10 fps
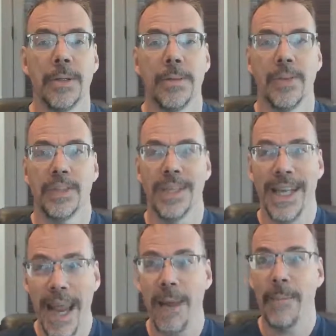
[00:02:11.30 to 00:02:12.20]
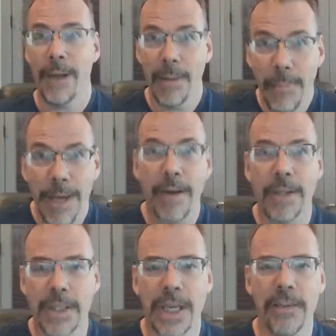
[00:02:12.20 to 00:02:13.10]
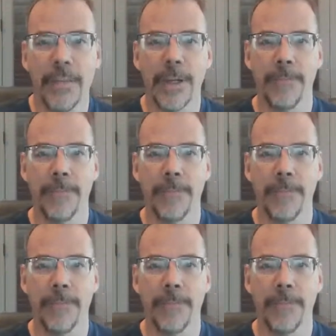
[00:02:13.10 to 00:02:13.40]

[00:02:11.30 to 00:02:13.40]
It's a name my parents gave me.